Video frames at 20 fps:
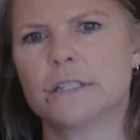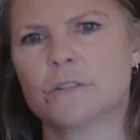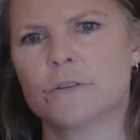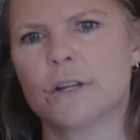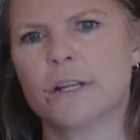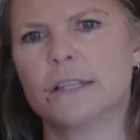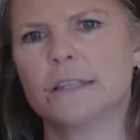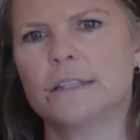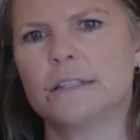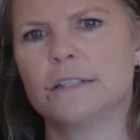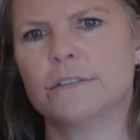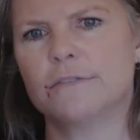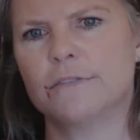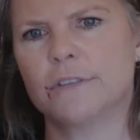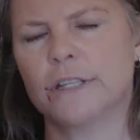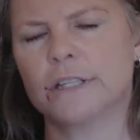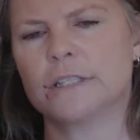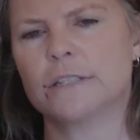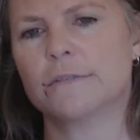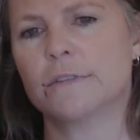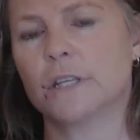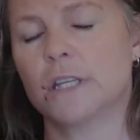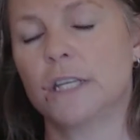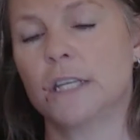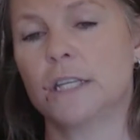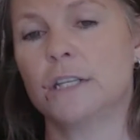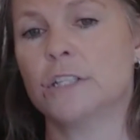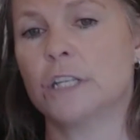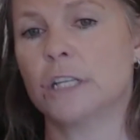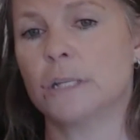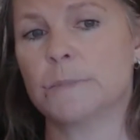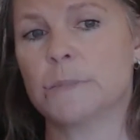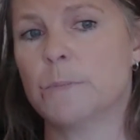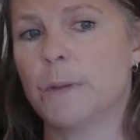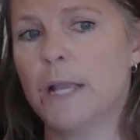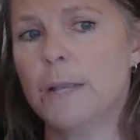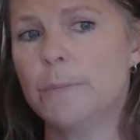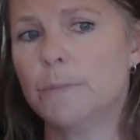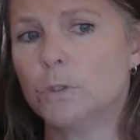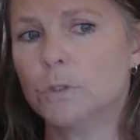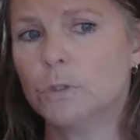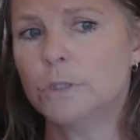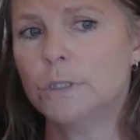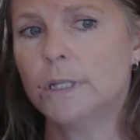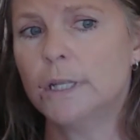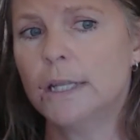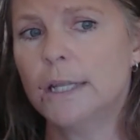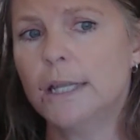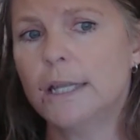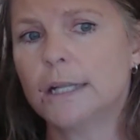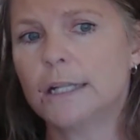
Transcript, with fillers: discredit the defense of the King James Bible,